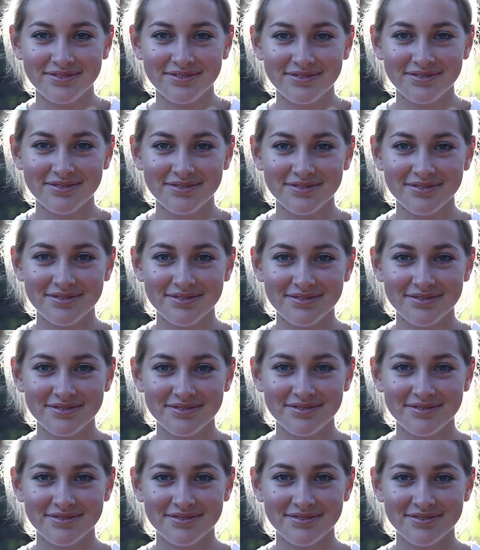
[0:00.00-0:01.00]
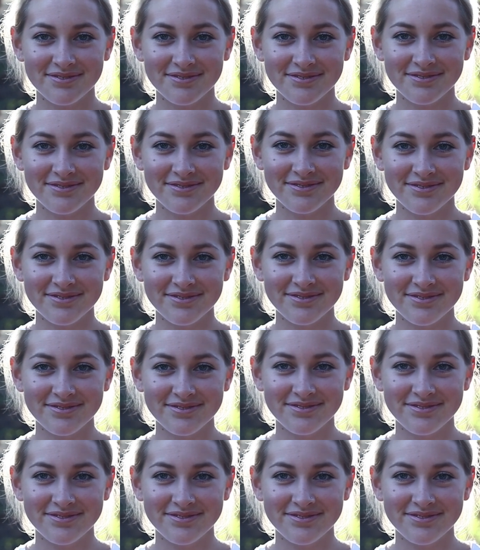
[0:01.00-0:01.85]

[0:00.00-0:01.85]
Nothing is said.